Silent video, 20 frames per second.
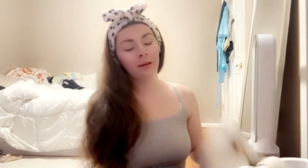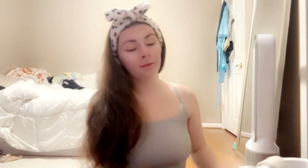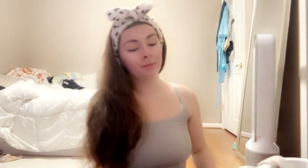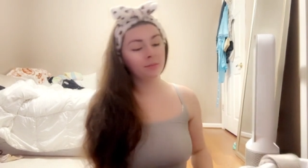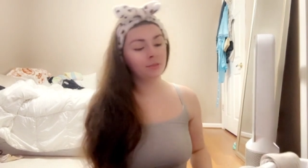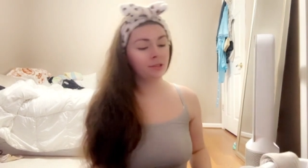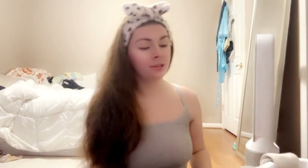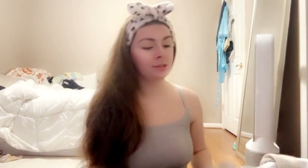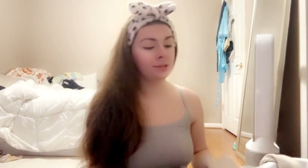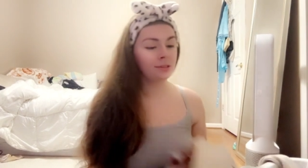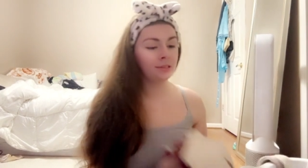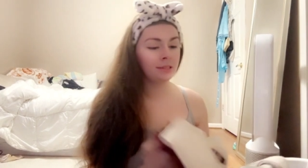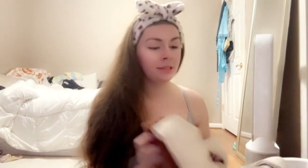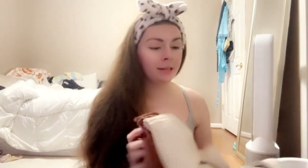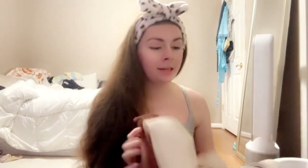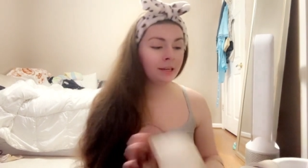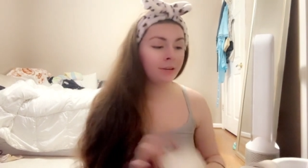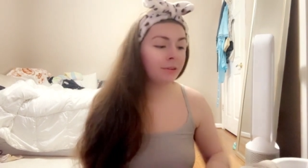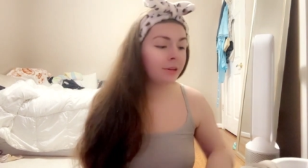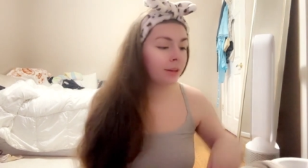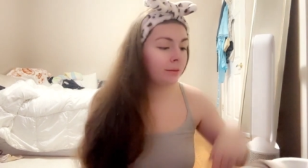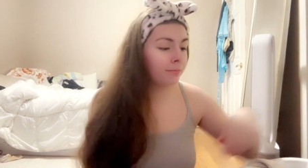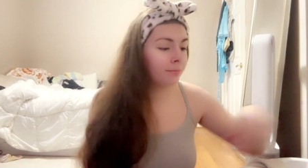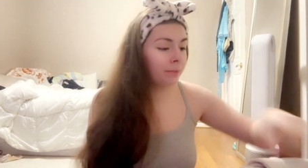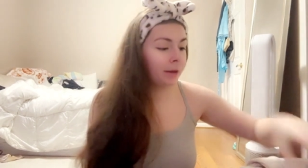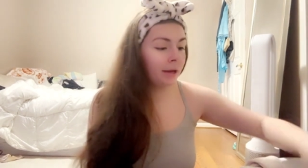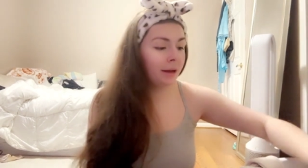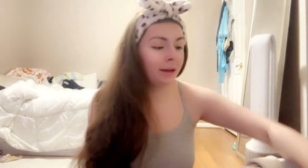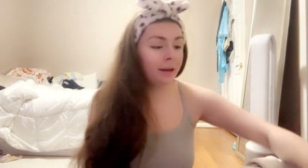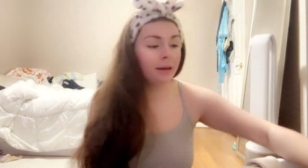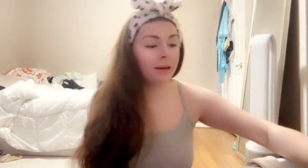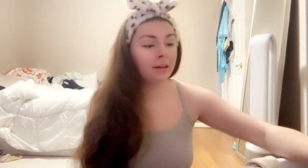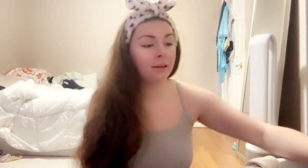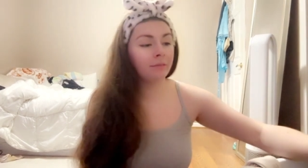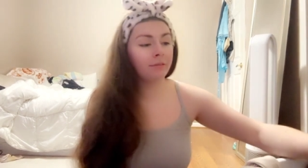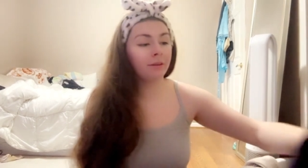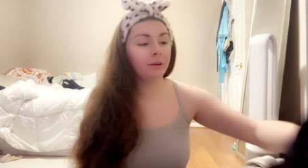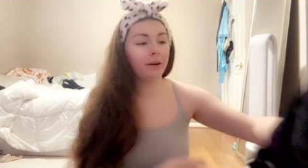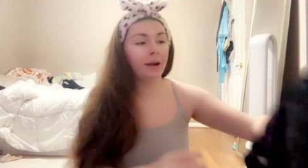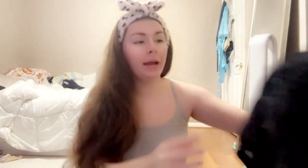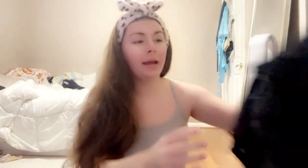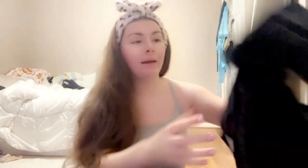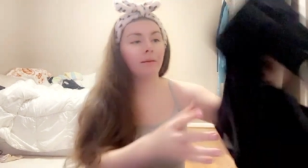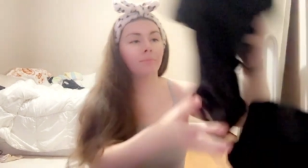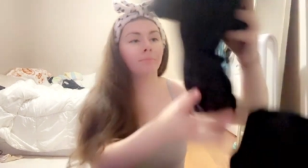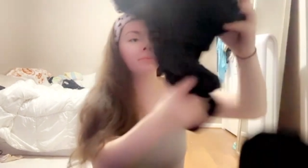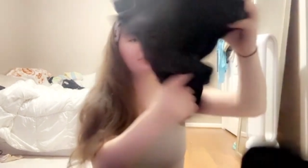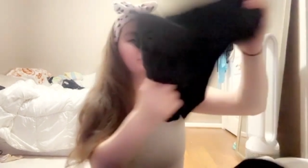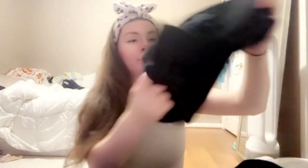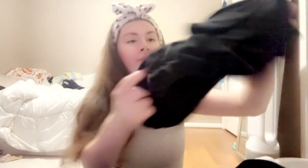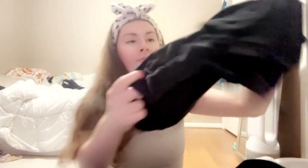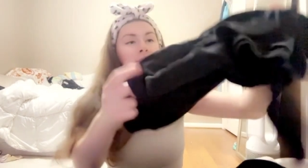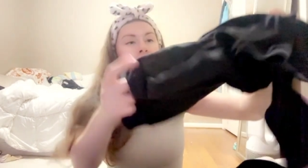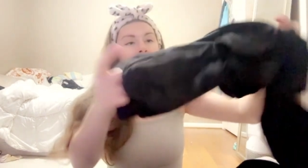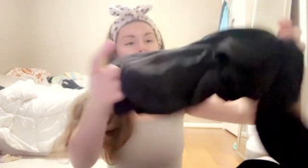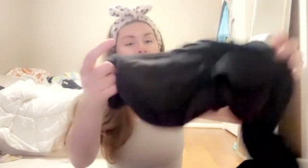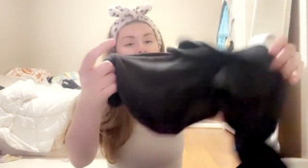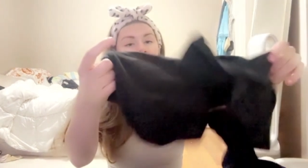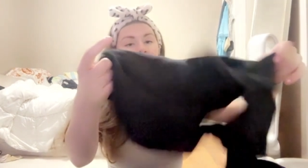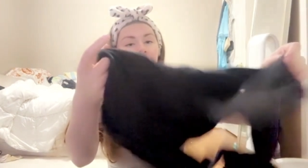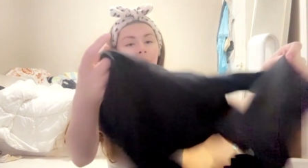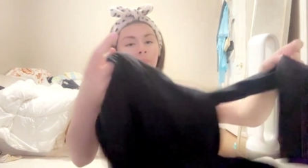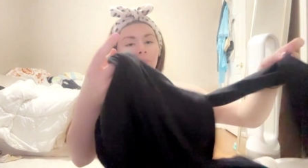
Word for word: I'm just sitting with a pile of crap, really.